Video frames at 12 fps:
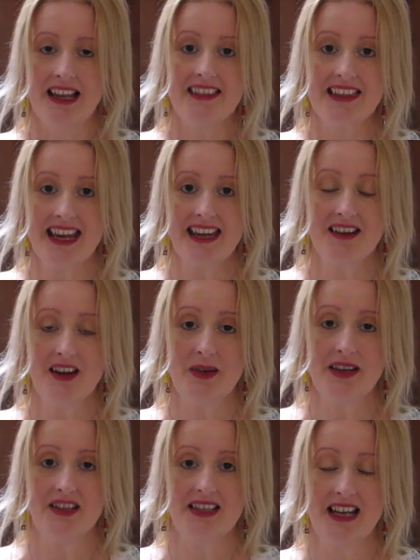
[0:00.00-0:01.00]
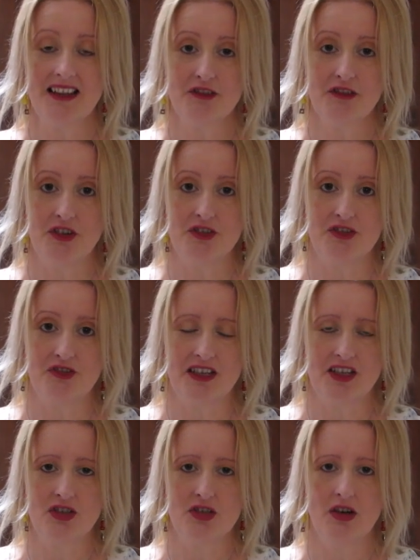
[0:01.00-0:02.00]
Then I went to the other grocery
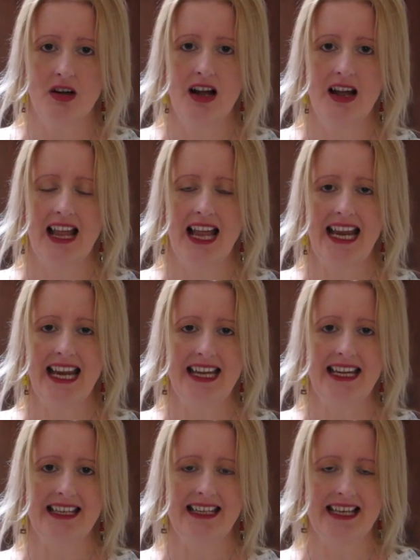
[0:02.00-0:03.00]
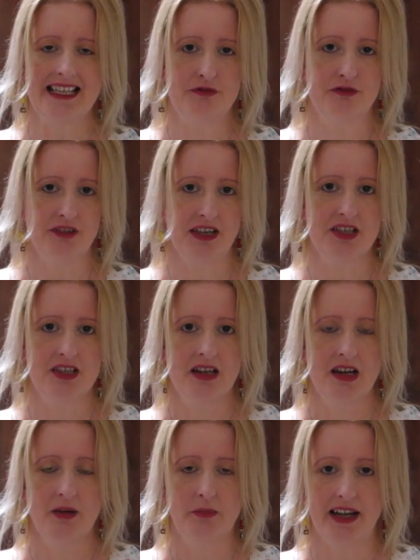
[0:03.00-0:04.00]
store, and there's some fresh
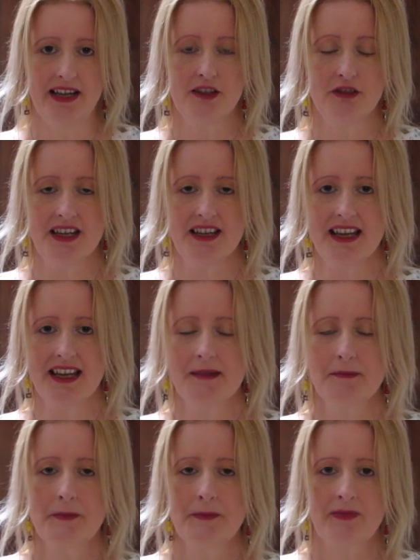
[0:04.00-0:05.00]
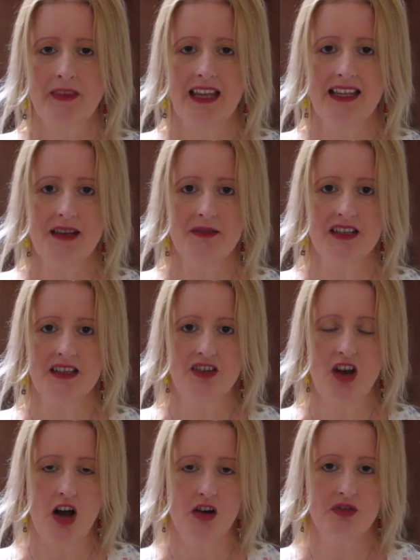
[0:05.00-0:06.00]
bakery there, and there was this
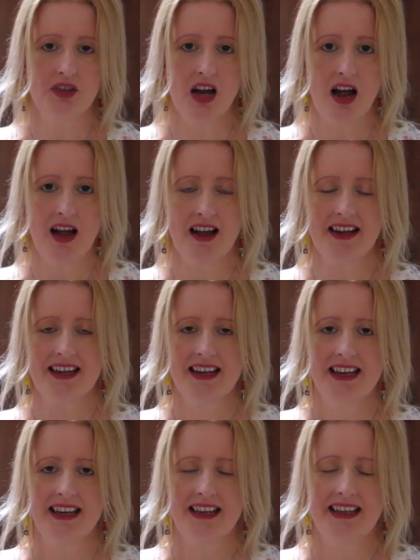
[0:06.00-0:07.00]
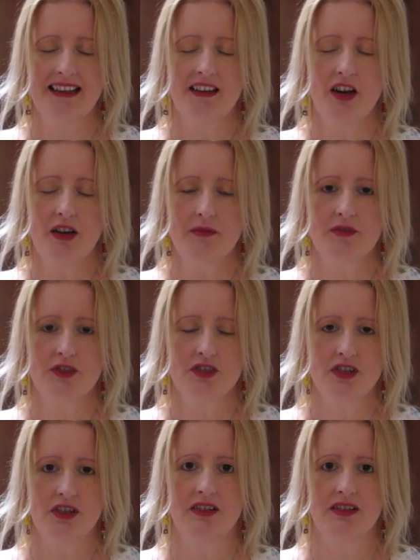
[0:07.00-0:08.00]
old guy, and I'm
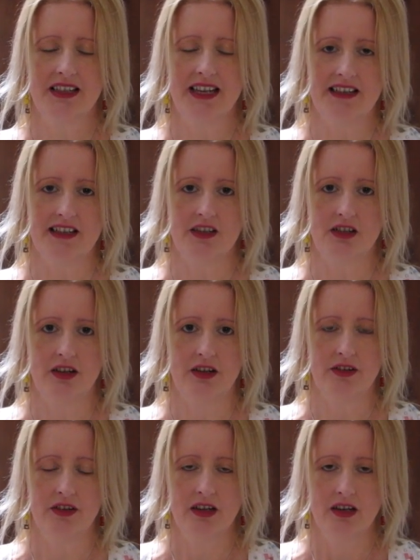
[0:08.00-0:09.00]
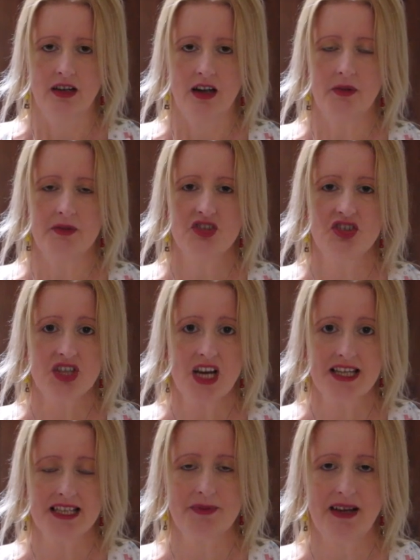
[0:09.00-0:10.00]
not kidding you, I was
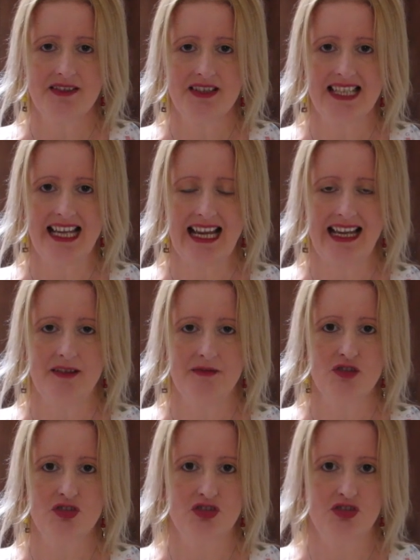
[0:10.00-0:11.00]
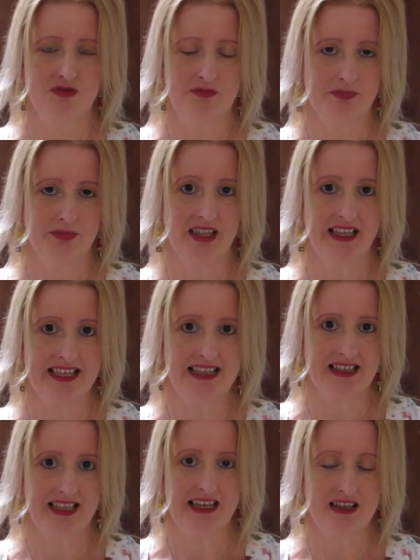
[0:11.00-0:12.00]
just about to tell him,
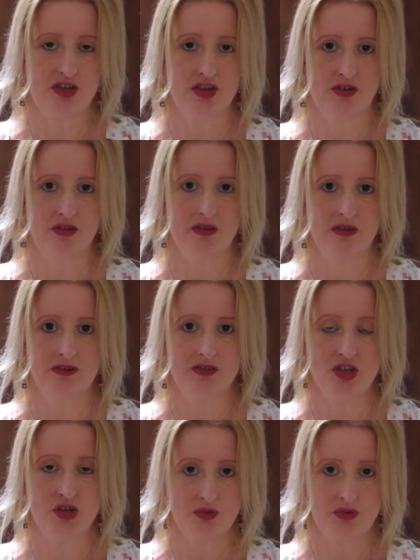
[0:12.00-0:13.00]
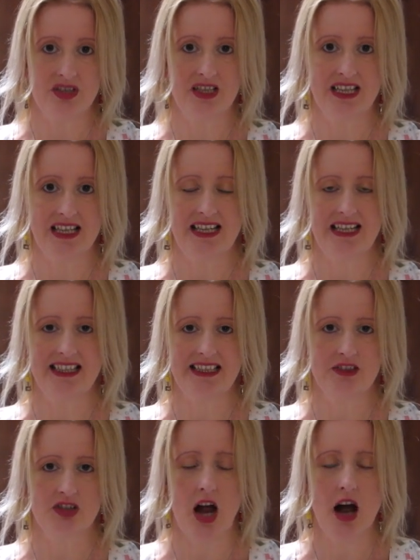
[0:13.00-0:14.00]
please can you use the
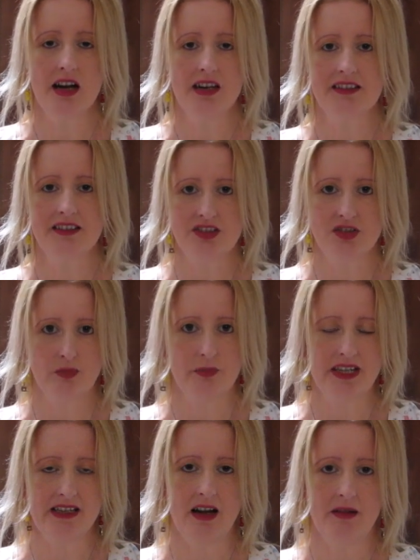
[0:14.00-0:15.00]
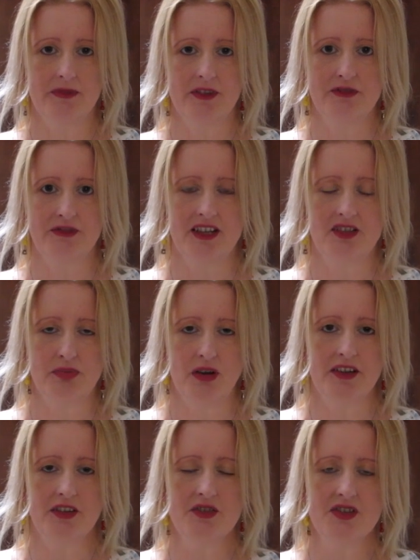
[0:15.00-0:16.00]
little tongs to pick up the fresh
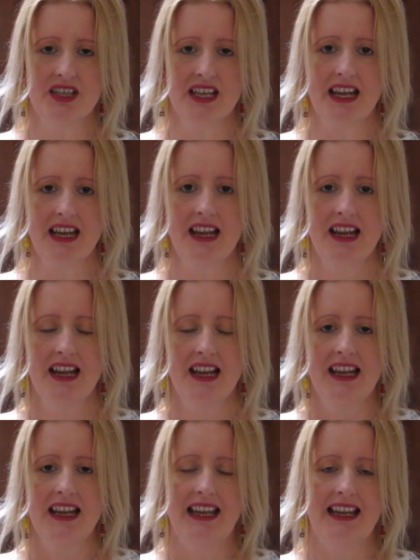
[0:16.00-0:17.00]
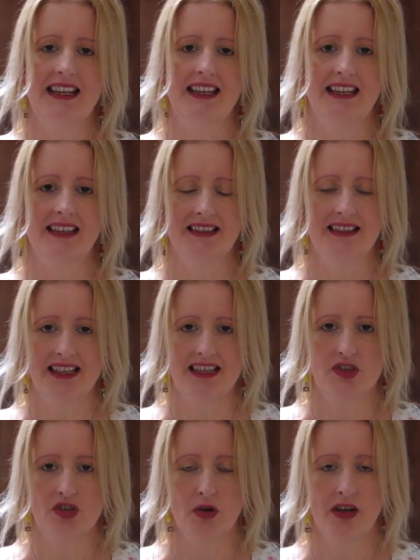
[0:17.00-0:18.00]
produce there, and the
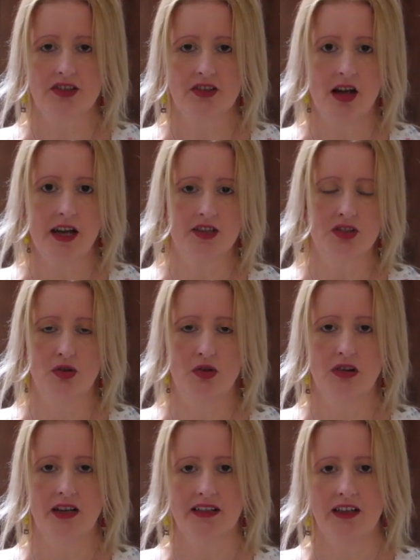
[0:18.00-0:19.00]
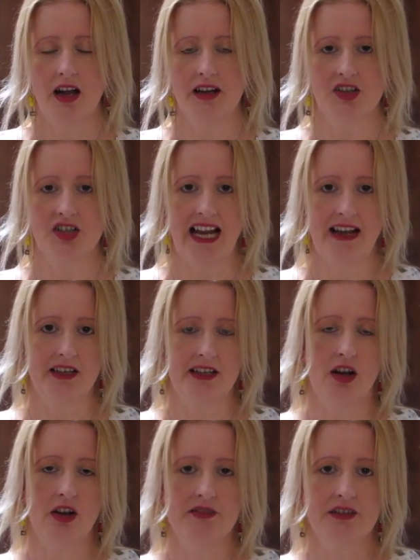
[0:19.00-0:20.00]
stores guy saw and kind of shouted
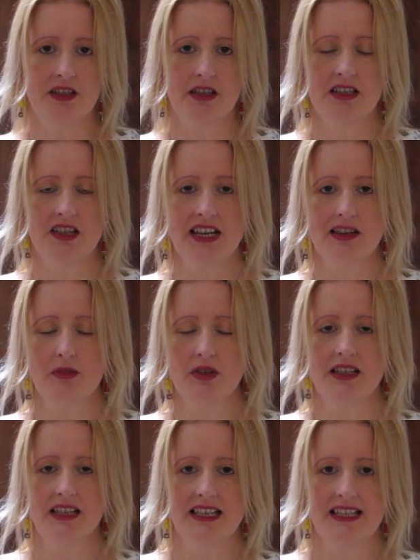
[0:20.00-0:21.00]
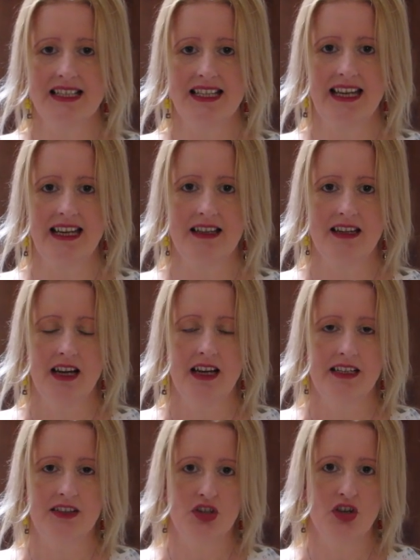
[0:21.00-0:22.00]
over to the gentleman and said,
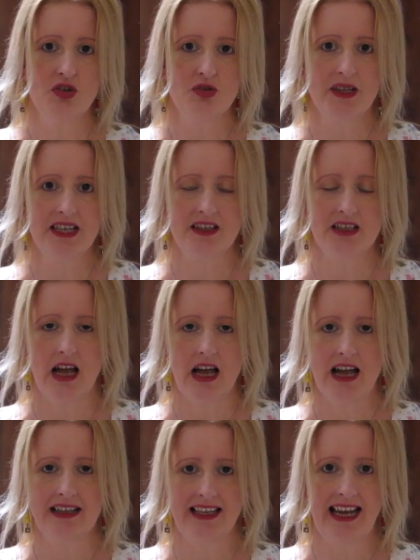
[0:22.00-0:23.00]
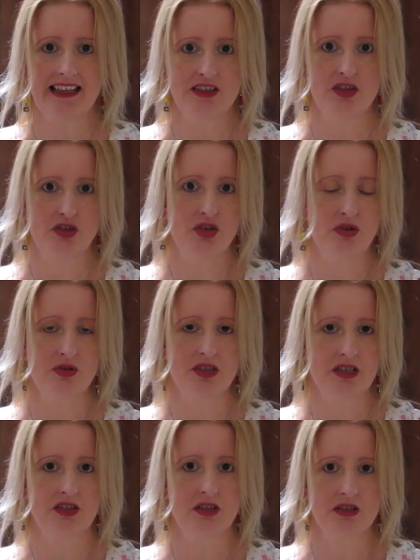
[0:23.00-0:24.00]
excuse me sir, can you use
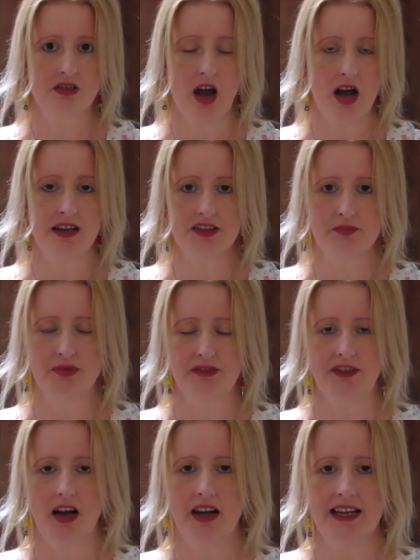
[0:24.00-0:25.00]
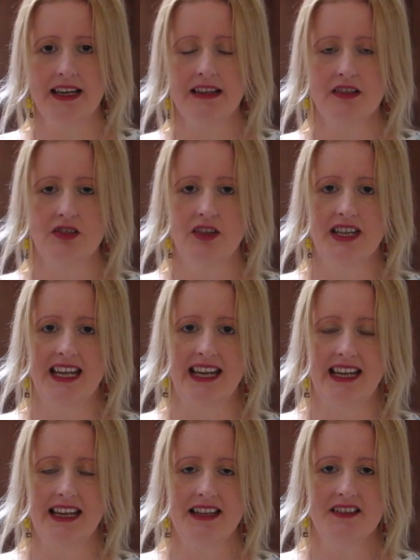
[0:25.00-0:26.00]
the tongs provided and not your
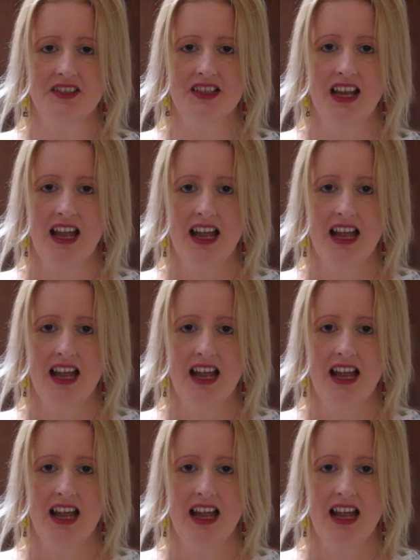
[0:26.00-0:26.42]
hands?